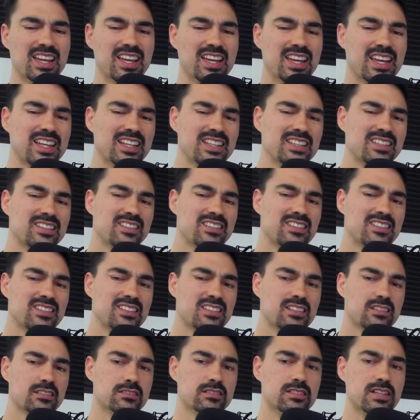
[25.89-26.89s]
It
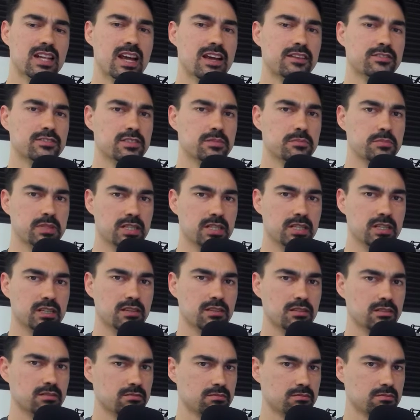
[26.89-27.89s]
doesn't have to be